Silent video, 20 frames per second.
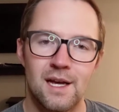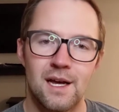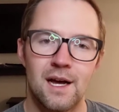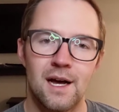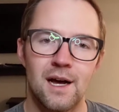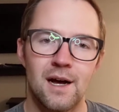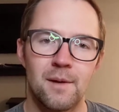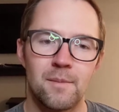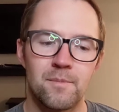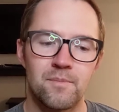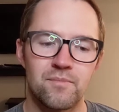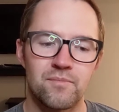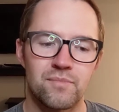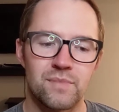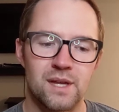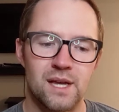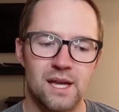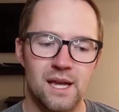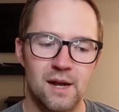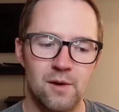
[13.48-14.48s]

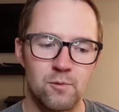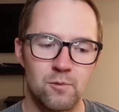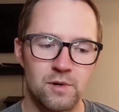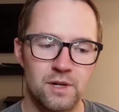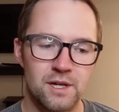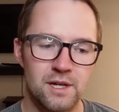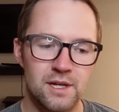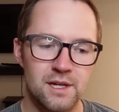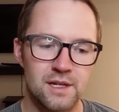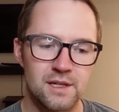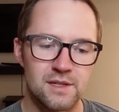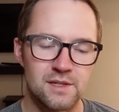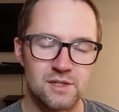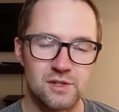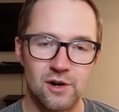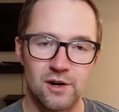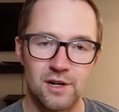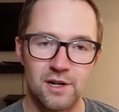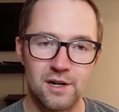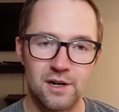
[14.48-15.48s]
And we
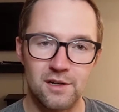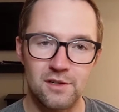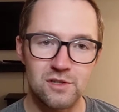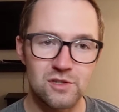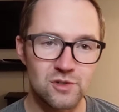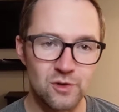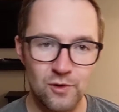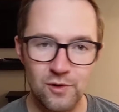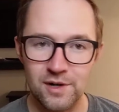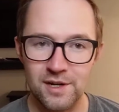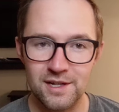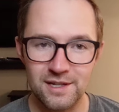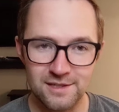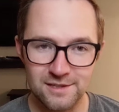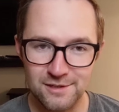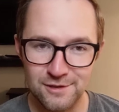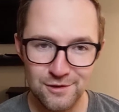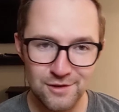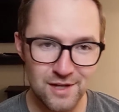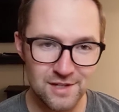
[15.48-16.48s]
started our story in
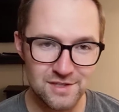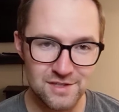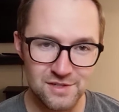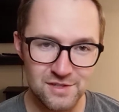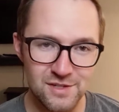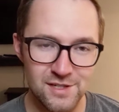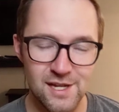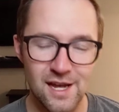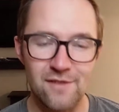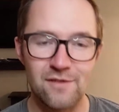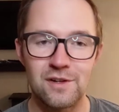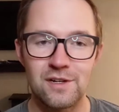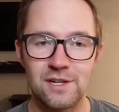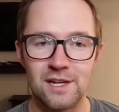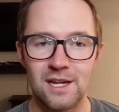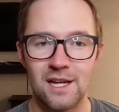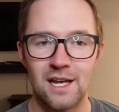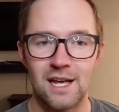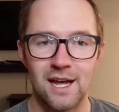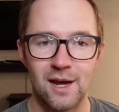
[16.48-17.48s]
2007
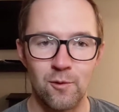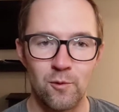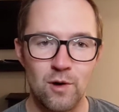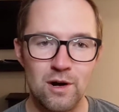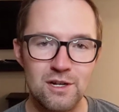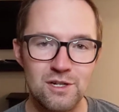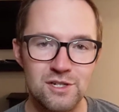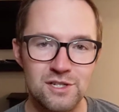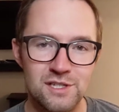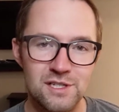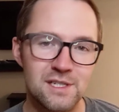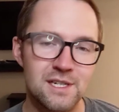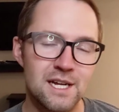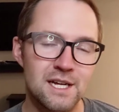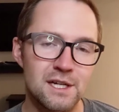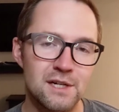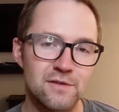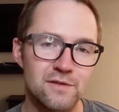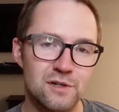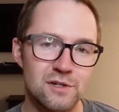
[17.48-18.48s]
at Washington State
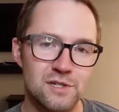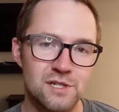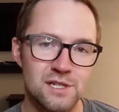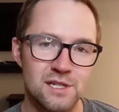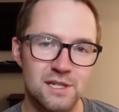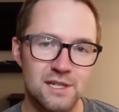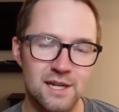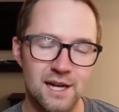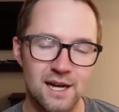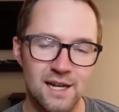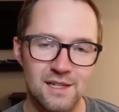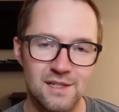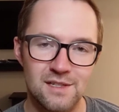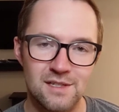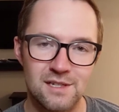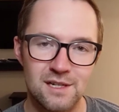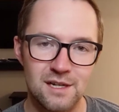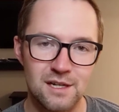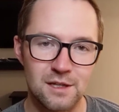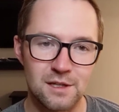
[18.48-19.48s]
University
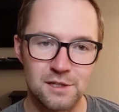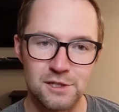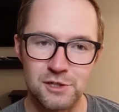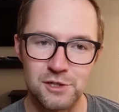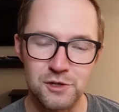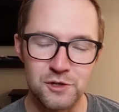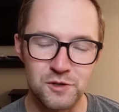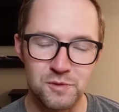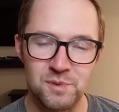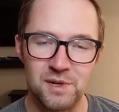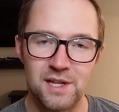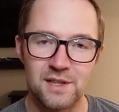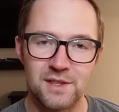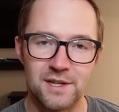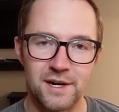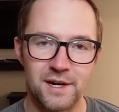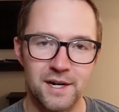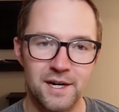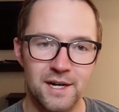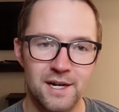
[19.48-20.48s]
as a collegiate church plant
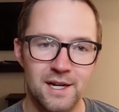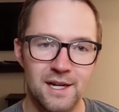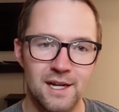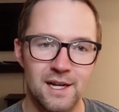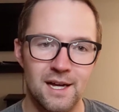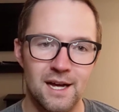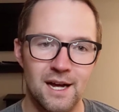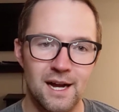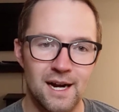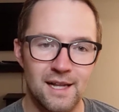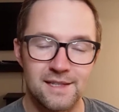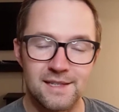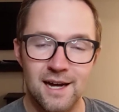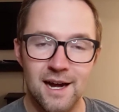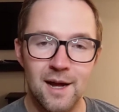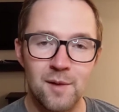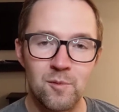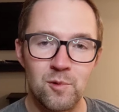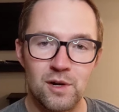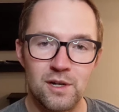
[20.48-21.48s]
there, at a
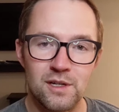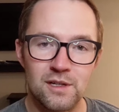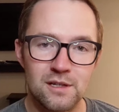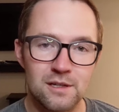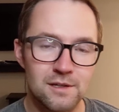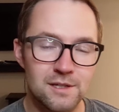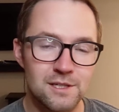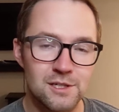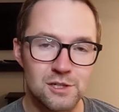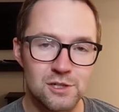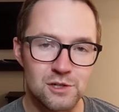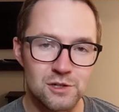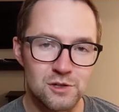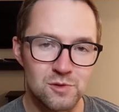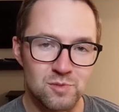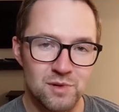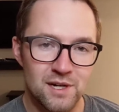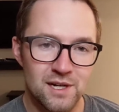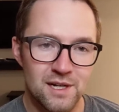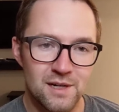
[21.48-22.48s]
time when collegiate
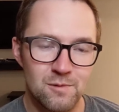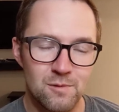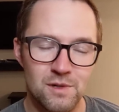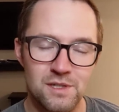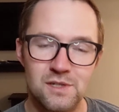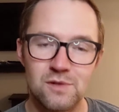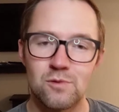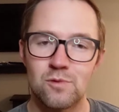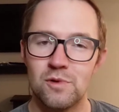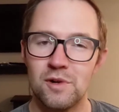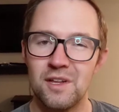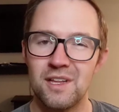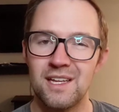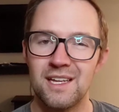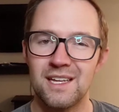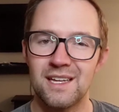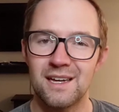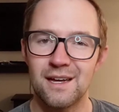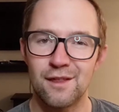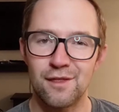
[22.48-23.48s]
church planting wasn't
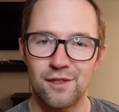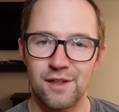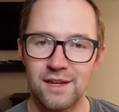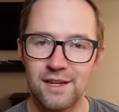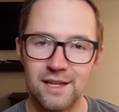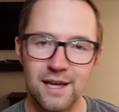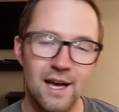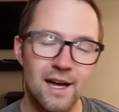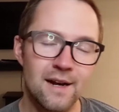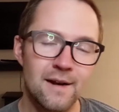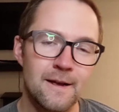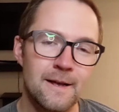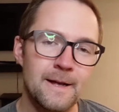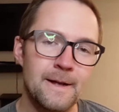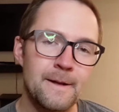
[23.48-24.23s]
really a thing yet.